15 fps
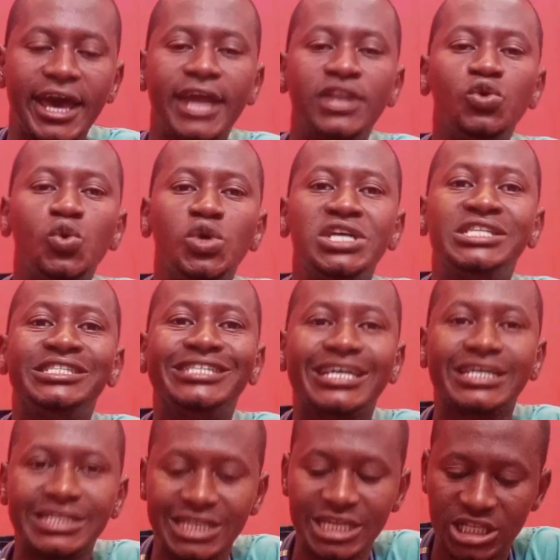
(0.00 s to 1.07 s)
and you
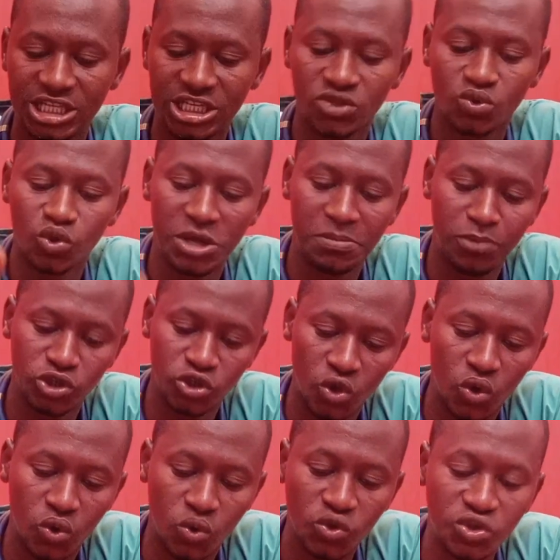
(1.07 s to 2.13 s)
inject it into the
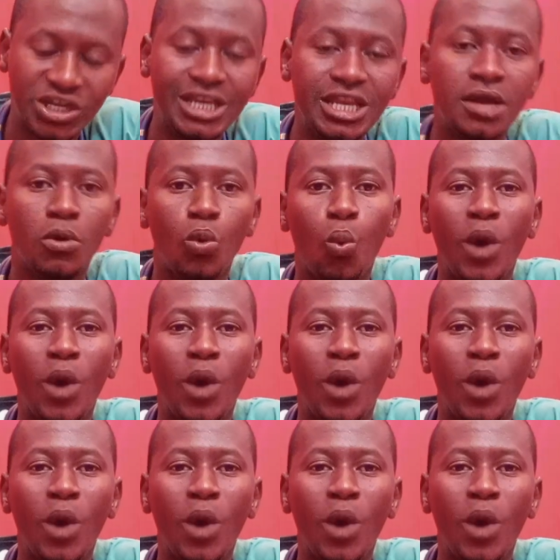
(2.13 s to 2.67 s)
bottle containing